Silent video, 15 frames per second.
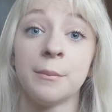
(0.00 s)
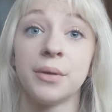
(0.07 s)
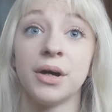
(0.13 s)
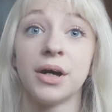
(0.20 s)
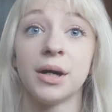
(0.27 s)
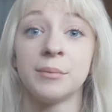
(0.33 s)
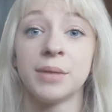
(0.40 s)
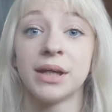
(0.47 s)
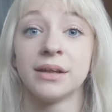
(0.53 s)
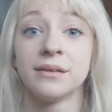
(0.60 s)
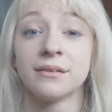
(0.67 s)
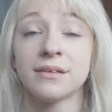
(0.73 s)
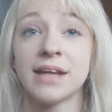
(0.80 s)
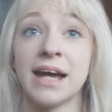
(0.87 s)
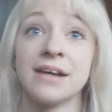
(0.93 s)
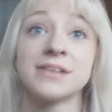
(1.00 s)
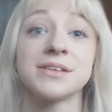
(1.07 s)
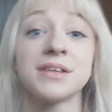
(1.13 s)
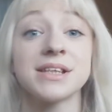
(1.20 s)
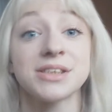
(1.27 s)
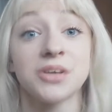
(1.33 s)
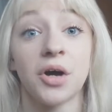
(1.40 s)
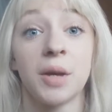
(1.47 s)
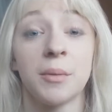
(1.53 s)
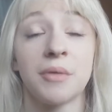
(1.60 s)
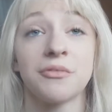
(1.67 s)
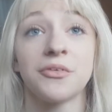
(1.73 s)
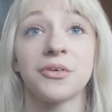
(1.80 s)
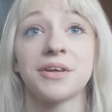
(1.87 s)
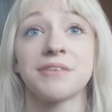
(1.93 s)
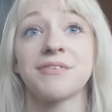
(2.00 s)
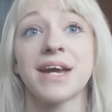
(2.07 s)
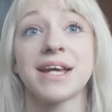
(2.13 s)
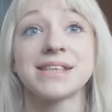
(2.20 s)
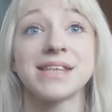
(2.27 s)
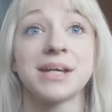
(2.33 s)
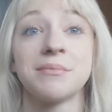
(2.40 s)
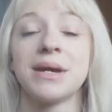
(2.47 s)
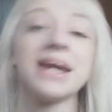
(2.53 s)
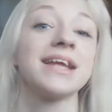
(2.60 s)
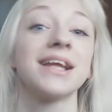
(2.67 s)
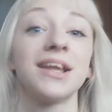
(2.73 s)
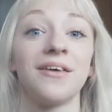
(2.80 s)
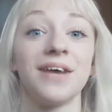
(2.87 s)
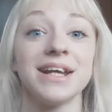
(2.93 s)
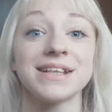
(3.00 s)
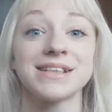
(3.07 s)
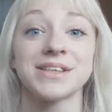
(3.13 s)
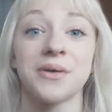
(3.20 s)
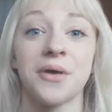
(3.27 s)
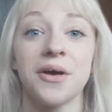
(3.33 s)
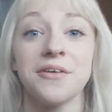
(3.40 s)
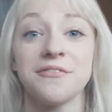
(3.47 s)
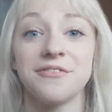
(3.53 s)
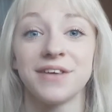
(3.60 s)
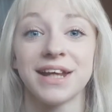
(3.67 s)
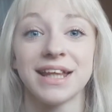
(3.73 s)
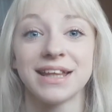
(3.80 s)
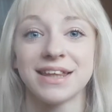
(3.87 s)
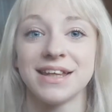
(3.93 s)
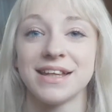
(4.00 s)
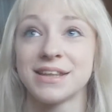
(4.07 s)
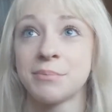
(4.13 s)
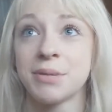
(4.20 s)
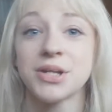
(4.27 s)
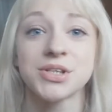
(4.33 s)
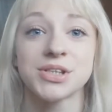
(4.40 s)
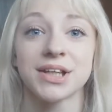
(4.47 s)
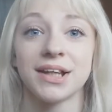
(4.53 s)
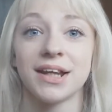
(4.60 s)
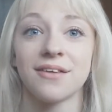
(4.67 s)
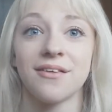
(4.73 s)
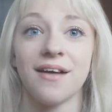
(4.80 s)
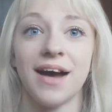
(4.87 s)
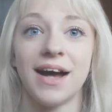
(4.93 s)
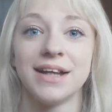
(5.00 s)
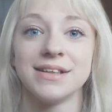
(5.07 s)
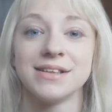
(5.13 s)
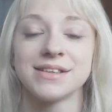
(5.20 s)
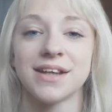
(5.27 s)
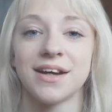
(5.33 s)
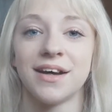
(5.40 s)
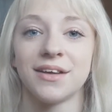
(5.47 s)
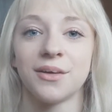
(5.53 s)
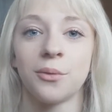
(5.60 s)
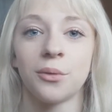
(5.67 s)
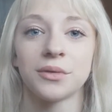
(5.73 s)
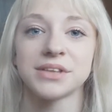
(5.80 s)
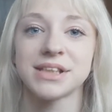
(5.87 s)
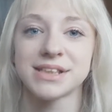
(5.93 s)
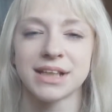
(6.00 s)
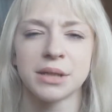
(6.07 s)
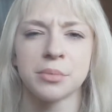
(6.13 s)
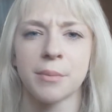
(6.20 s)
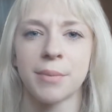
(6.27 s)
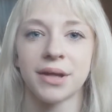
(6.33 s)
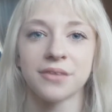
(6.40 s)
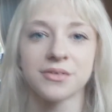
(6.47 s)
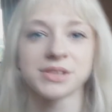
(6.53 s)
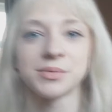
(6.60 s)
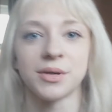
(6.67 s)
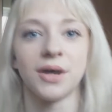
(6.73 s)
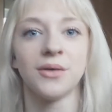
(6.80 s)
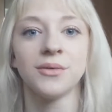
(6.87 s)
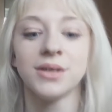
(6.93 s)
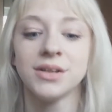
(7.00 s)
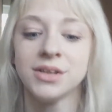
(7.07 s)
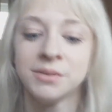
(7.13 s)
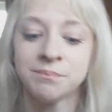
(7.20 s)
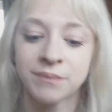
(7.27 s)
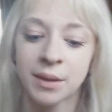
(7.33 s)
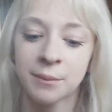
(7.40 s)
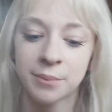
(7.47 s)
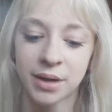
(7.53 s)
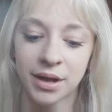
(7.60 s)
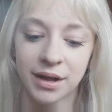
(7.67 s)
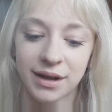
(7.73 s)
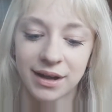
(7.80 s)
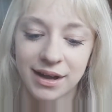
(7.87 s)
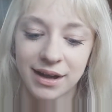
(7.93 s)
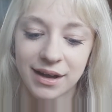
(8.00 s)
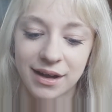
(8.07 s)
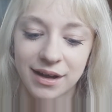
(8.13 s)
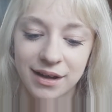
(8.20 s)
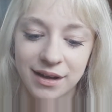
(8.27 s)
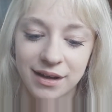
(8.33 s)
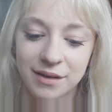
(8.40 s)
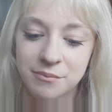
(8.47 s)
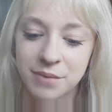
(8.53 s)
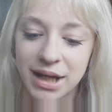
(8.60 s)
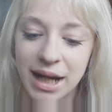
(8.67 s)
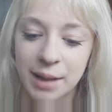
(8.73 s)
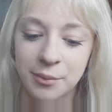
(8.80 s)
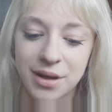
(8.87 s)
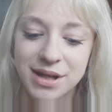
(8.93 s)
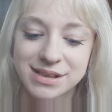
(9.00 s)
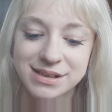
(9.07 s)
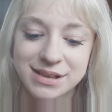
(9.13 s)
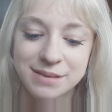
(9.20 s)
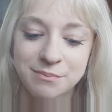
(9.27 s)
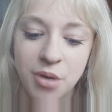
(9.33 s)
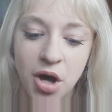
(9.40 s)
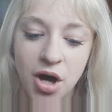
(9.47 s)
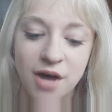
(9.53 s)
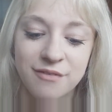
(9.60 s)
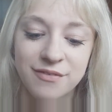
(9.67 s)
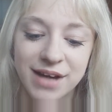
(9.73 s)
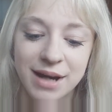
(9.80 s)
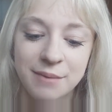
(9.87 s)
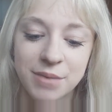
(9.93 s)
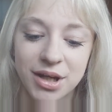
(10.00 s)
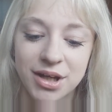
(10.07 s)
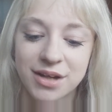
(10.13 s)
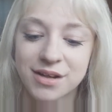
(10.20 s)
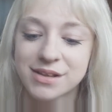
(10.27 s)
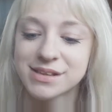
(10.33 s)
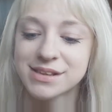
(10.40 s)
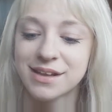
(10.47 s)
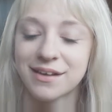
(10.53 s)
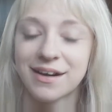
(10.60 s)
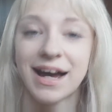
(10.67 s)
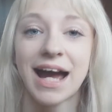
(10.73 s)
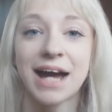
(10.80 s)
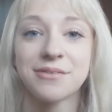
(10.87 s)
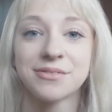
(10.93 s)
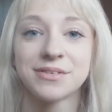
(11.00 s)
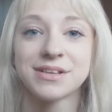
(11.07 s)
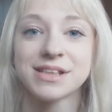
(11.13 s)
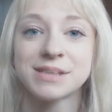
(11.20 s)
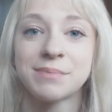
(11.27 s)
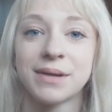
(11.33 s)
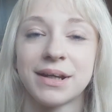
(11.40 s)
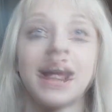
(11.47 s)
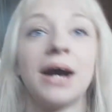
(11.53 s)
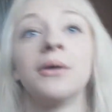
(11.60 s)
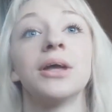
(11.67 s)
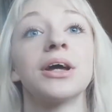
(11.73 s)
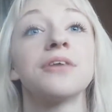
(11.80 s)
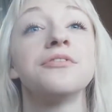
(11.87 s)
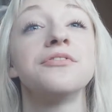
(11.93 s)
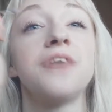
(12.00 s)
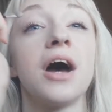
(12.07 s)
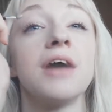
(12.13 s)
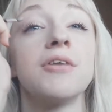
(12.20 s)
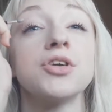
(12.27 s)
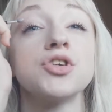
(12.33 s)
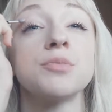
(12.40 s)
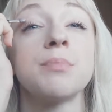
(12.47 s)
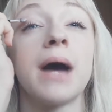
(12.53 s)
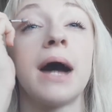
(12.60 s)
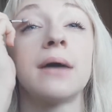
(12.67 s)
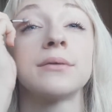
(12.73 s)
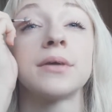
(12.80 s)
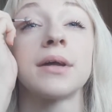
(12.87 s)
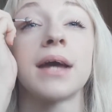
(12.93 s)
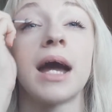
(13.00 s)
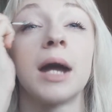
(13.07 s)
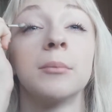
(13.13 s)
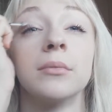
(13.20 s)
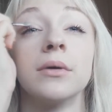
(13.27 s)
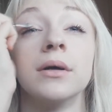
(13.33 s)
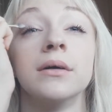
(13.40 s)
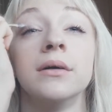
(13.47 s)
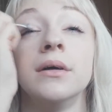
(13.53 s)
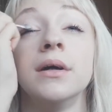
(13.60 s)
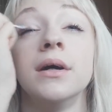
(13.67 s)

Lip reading: But I mean, yeah, so this time I've got it facing me, the light, so hopefully the picture's clearer and the quality's a little bit better as well. But my camera isn't perfect because I haven't spent out like £500 on a camera.